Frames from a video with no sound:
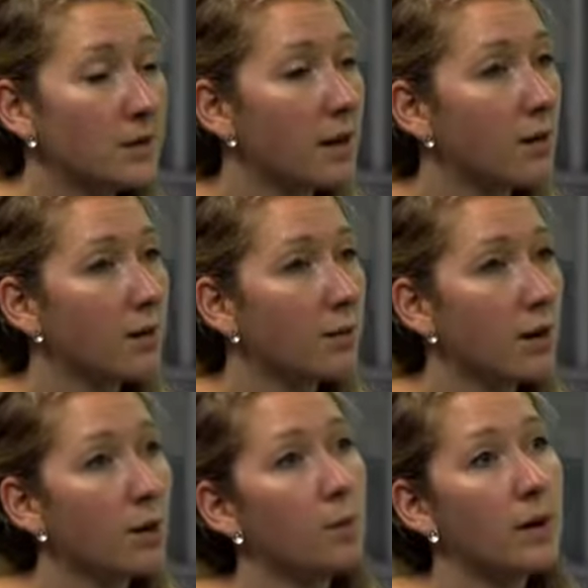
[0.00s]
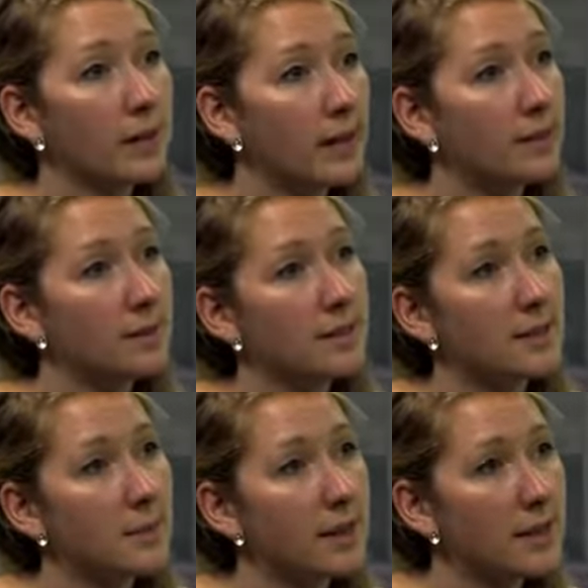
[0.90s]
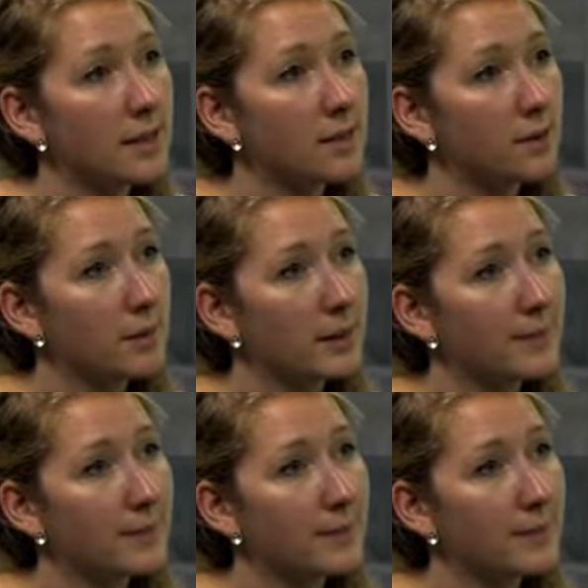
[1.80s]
that are working to stimulate the economy.